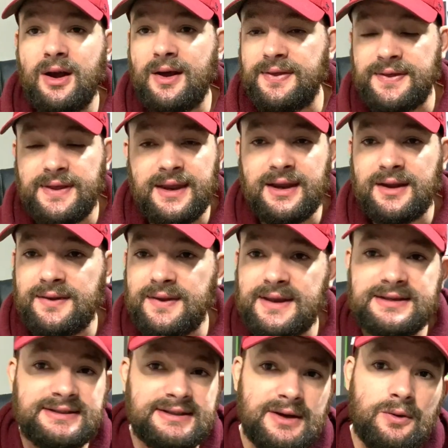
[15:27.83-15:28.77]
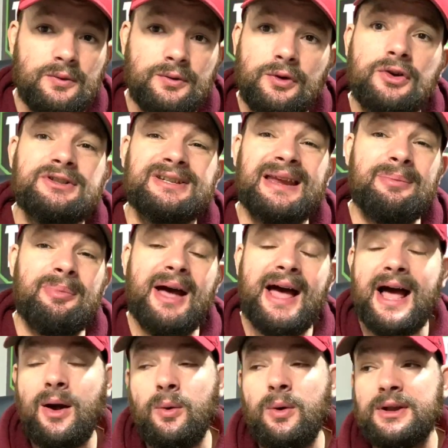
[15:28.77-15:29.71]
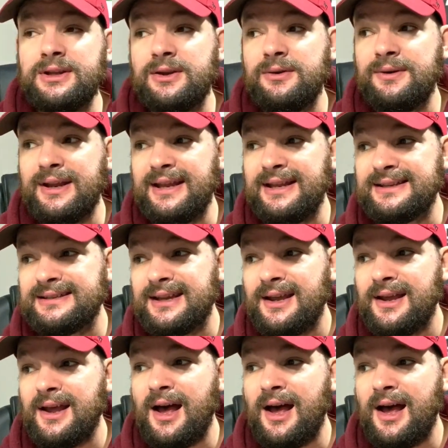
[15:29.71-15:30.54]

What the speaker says: I think they're still not a power unit.